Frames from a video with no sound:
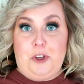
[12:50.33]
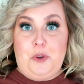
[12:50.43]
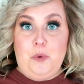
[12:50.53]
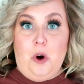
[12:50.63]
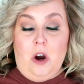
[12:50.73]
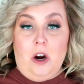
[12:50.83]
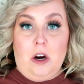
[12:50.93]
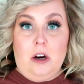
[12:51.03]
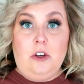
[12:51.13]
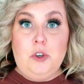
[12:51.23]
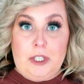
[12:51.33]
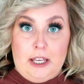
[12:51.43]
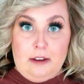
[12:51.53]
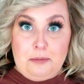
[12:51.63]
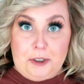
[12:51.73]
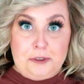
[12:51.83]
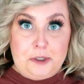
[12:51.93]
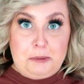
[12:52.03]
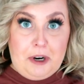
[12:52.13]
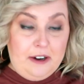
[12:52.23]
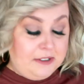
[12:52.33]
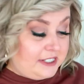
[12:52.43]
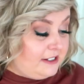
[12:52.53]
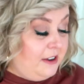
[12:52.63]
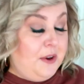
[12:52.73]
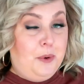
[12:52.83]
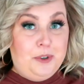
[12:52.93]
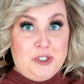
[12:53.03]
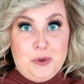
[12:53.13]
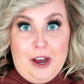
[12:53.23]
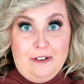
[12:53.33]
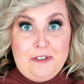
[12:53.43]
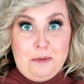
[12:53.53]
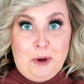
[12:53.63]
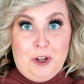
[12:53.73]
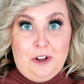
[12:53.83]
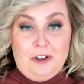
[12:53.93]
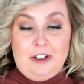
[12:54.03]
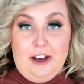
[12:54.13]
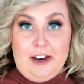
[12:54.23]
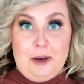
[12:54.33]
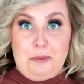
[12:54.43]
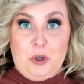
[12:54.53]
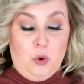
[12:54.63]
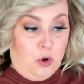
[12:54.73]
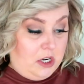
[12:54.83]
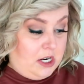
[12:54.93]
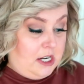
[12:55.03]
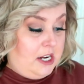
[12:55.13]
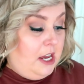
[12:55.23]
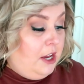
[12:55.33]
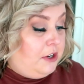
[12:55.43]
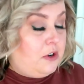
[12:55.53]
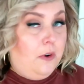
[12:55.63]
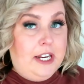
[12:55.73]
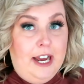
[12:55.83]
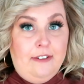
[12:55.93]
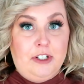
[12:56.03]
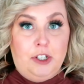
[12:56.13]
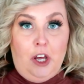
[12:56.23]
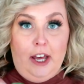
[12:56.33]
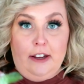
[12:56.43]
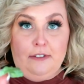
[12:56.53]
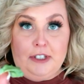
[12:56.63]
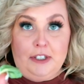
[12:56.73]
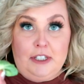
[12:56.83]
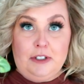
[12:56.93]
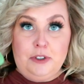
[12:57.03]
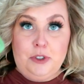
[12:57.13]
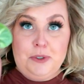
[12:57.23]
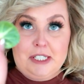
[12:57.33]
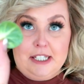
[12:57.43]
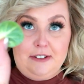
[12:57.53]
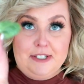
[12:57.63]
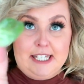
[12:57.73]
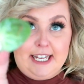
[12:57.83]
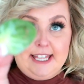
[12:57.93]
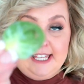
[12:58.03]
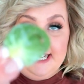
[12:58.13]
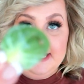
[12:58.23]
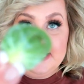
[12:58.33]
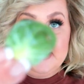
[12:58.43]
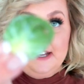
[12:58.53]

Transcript: when you are cooking Brussels sprouts. Once you have them all cut up and quartered, you're going to have a lot of loose leaves like this.